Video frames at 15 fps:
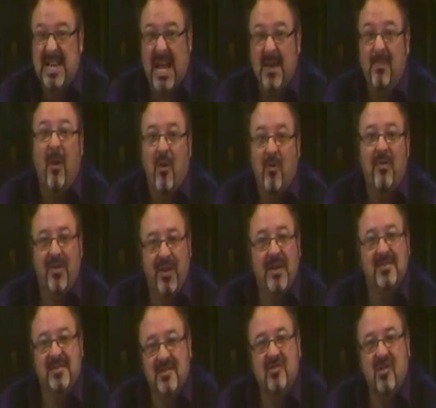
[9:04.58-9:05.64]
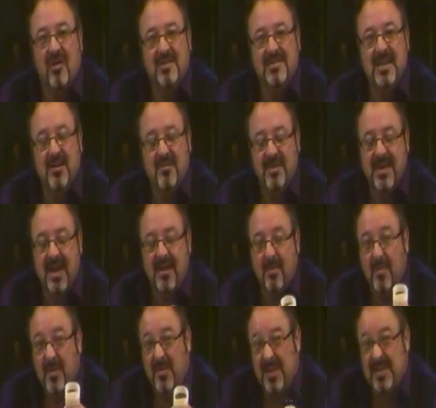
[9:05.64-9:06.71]
of tape over things to try and stick them together,
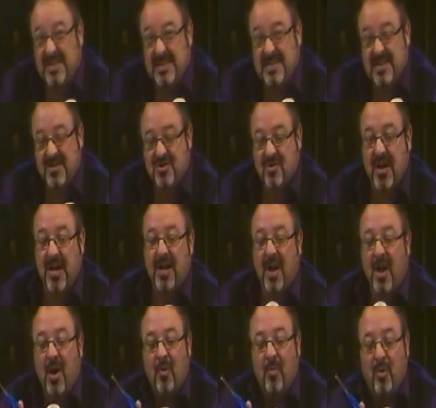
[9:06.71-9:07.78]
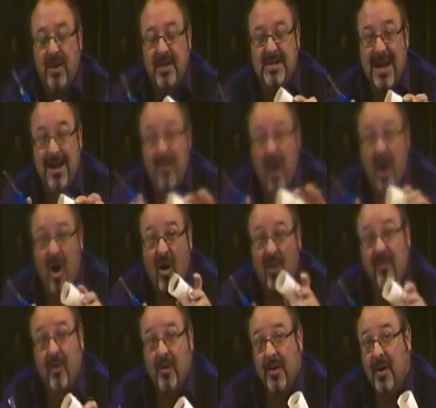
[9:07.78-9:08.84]
but this is the trick. Put your tape
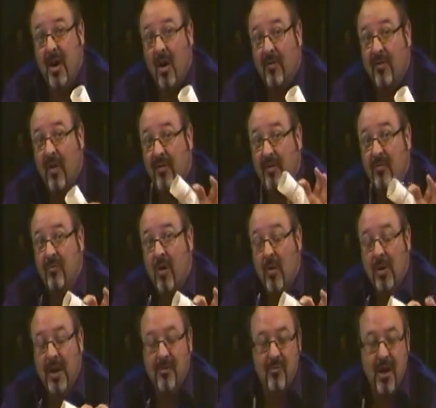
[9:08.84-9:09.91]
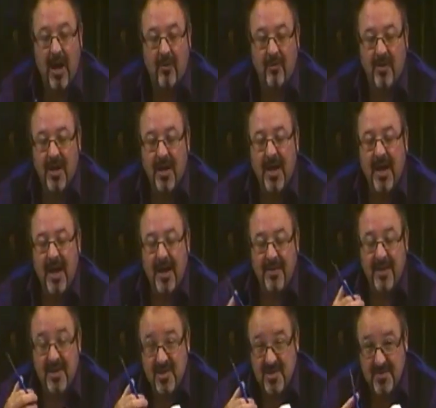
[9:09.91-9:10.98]
half on and half off and roll it round.
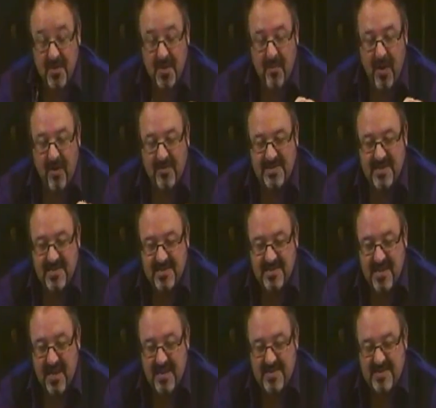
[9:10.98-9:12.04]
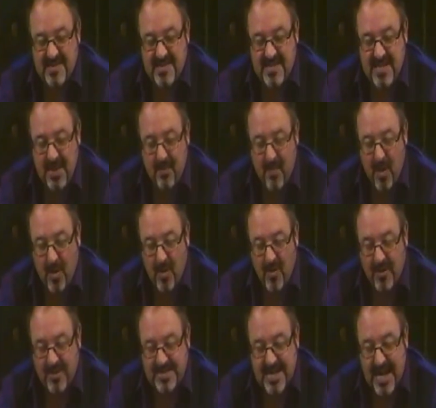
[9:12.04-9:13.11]
And then just with a pair of scissors, snip
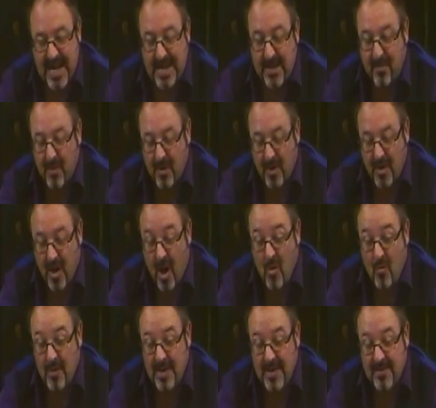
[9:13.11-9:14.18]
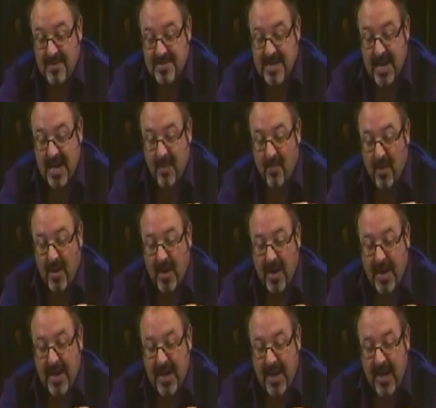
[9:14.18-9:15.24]
the tape, and only the tape.
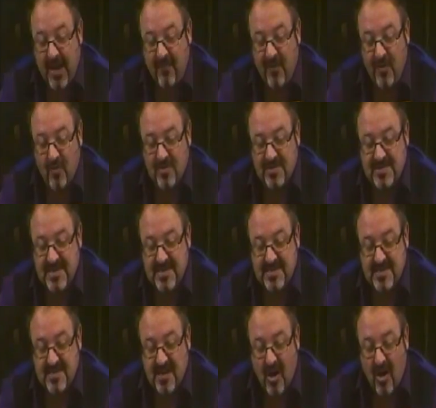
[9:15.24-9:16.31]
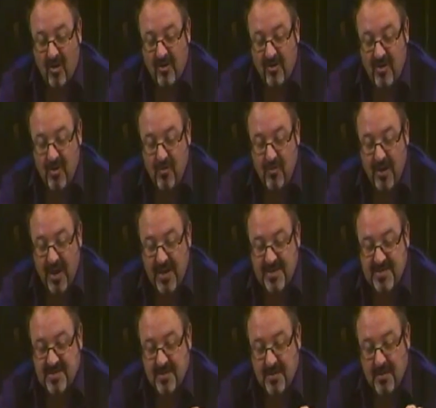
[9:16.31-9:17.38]
If your scissors can't do
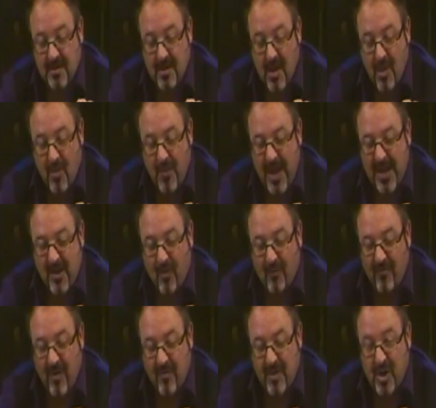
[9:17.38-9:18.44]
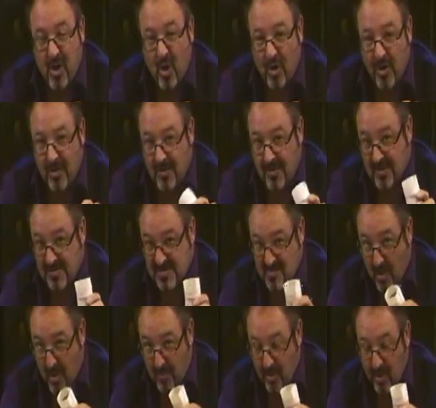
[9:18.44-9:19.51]
this, they're not very good.
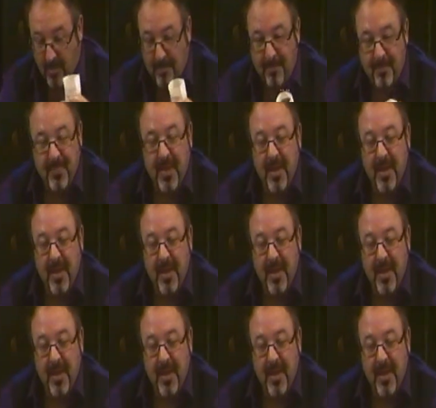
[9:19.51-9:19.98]
Swap them.